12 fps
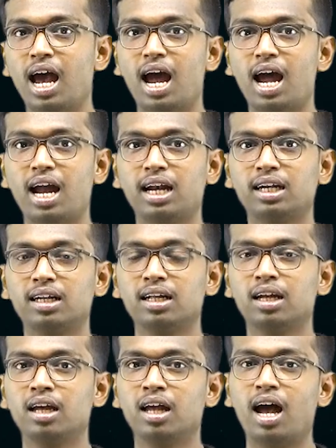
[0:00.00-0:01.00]
and
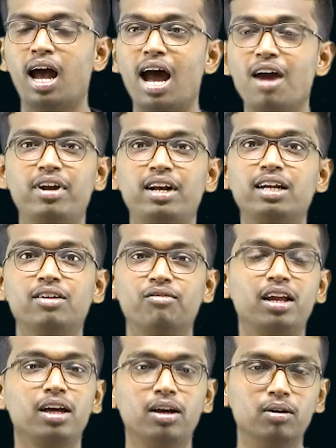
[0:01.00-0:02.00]
I felt it
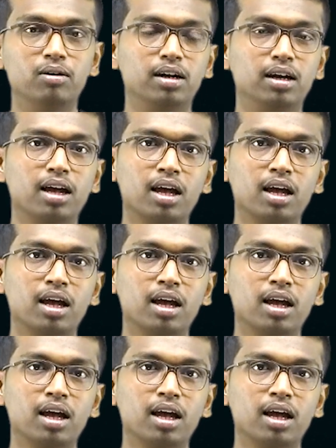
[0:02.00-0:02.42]
very good.